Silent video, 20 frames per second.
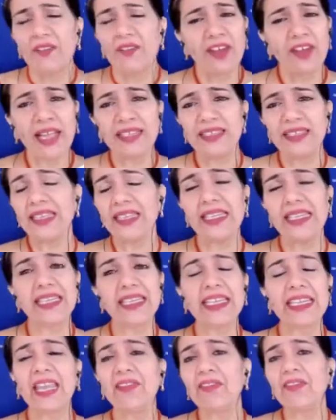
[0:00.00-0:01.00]
Finally,
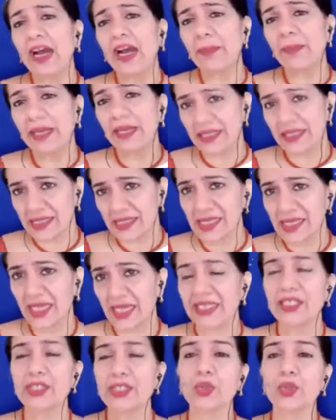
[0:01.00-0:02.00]
he gave up and
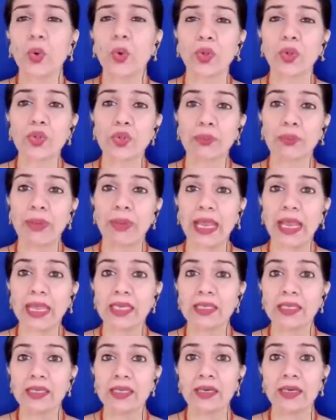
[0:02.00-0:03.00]
decided to go to
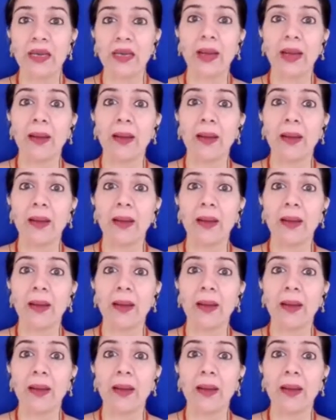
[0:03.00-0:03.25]
bed.